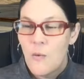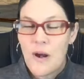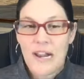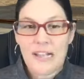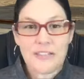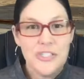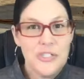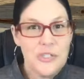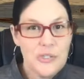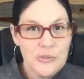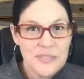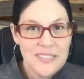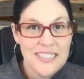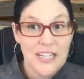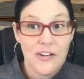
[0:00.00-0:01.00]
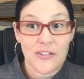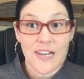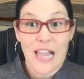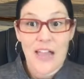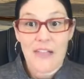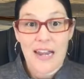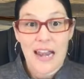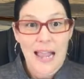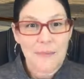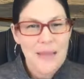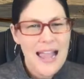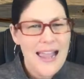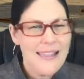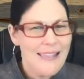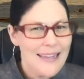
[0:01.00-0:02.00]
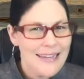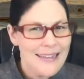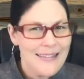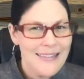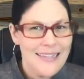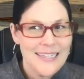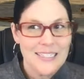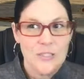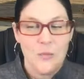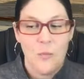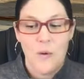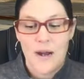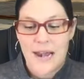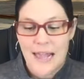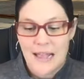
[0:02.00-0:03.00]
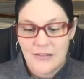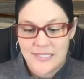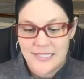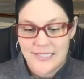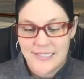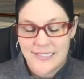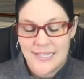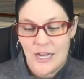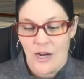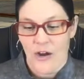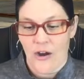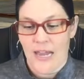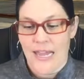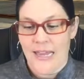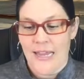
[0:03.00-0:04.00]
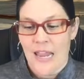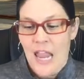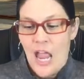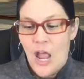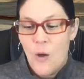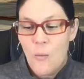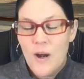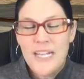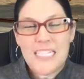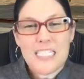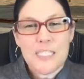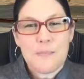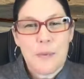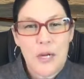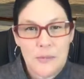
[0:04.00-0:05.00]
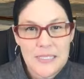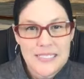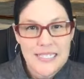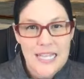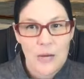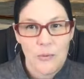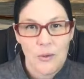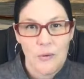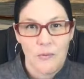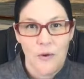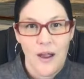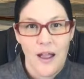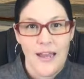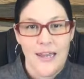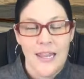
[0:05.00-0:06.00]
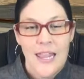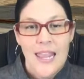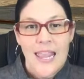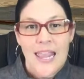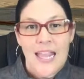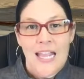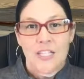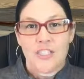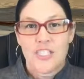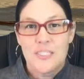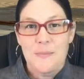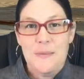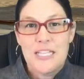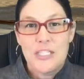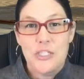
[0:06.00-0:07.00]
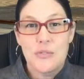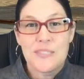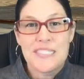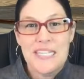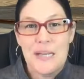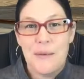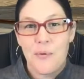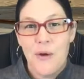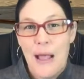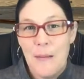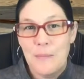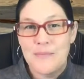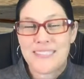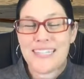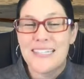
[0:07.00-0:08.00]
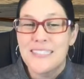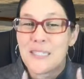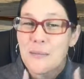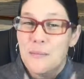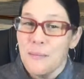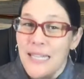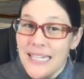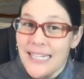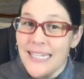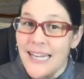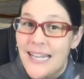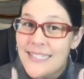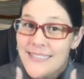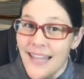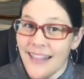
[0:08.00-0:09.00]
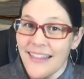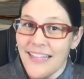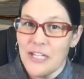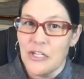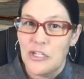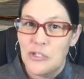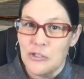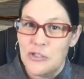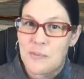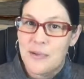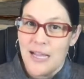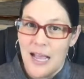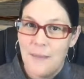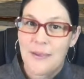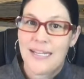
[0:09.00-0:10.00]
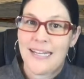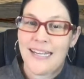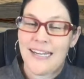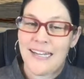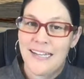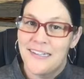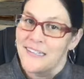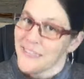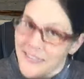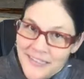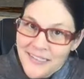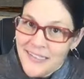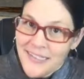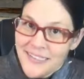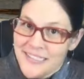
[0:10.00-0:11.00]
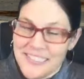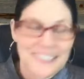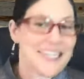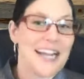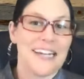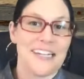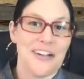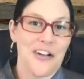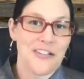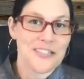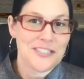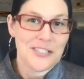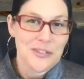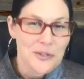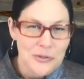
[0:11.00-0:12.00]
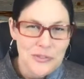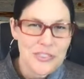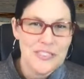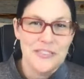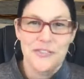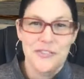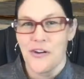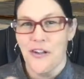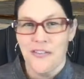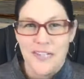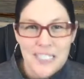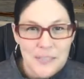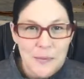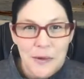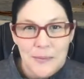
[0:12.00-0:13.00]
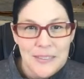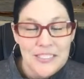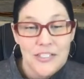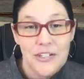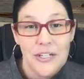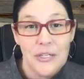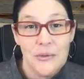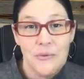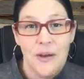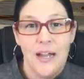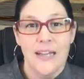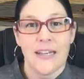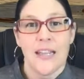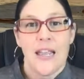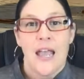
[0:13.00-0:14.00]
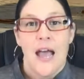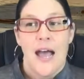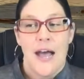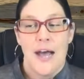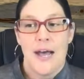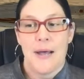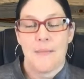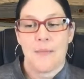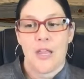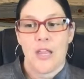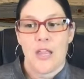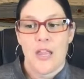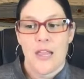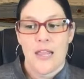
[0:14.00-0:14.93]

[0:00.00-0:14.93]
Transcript: what else do you see? Or now that I'm highlighting this, what else is there? And what experiments can we run? Just because you see a problem doesn't mean as that leader, you should be coming in and deciding all the solutions or all the experiments you're going to run.